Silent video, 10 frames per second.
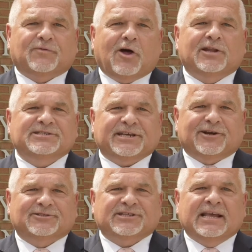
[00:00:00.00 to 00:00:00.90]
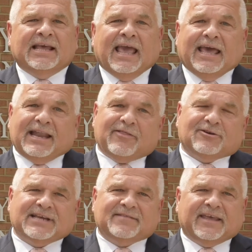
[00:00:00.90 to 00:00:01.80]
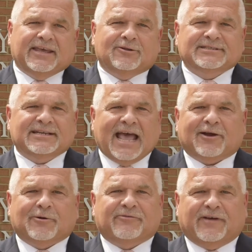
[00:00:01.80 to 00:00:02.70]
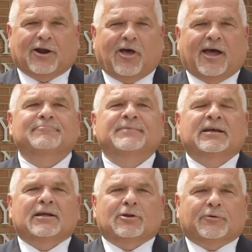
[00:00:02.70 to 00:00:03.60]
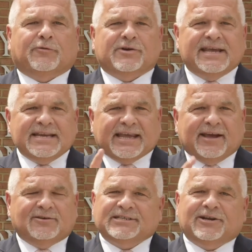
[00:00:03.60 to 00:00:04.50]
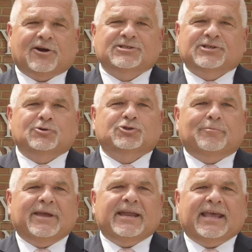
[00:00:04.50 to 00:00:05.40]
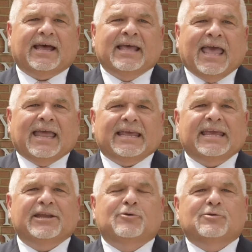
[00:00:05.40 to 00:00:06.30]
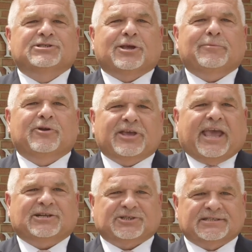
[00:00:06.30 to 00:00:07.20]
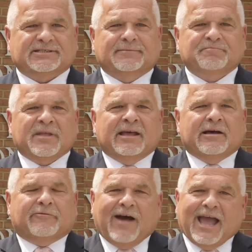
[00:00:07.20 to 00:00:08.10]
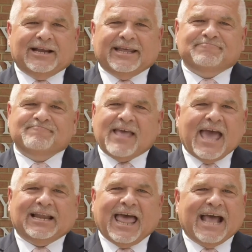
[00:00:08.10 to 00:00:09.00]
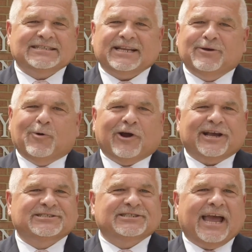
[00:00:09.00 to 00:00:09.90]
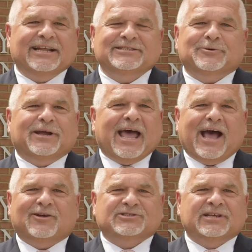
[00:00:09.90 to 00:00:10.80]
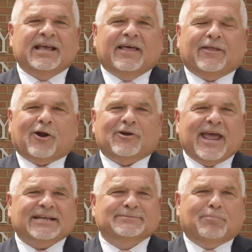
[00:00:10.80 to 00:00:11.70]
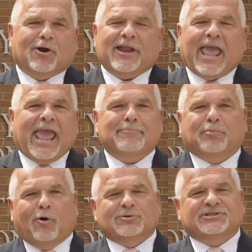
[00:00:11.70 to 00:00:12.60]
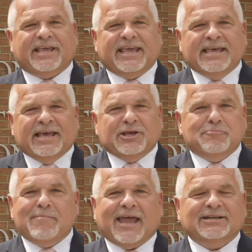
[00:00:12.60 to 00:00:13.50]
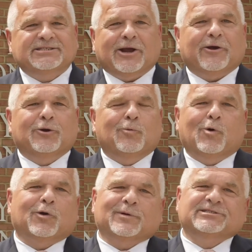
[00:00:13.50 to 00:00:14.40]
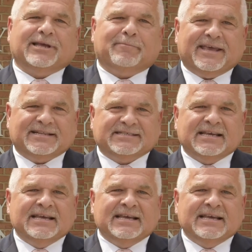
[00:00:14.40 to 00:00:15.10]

volunteers, and others at the Hilton Akron Fairlawn. Look for details in our social media and e-news communications. Finally, and lastly, we're excited to announce that our next Bert A. Polsky Humanitarian Award recipients,